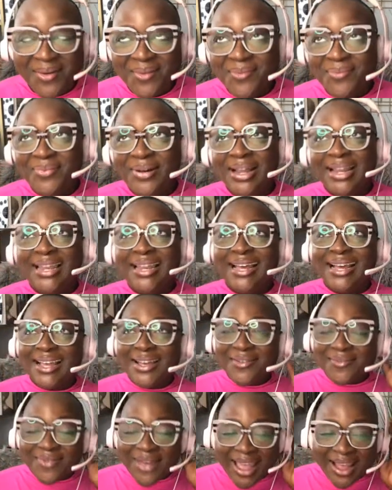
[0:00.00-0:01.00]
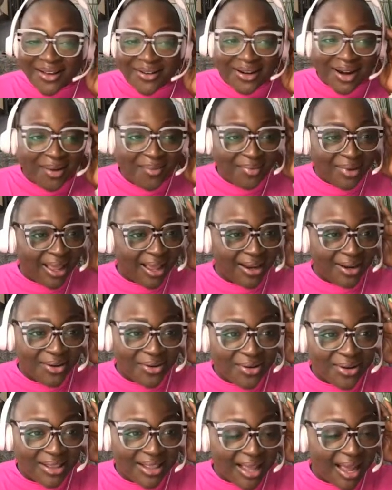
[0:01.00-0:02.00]
But looking back on it, I'm like,
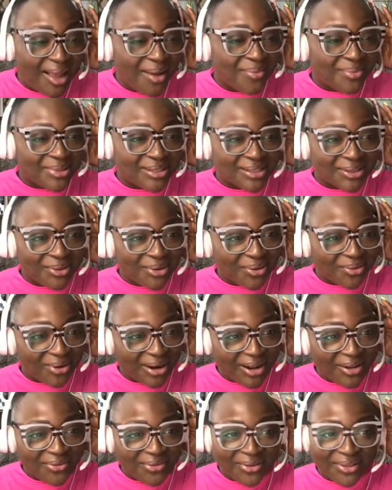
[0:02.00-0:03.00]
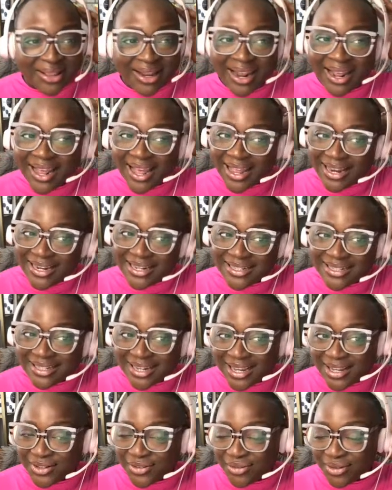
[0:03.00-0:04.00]
"Lord, I'm so grateful that I got this
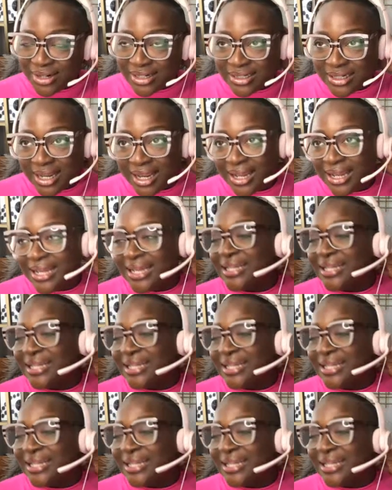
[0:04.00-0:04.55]
nice fresh cut.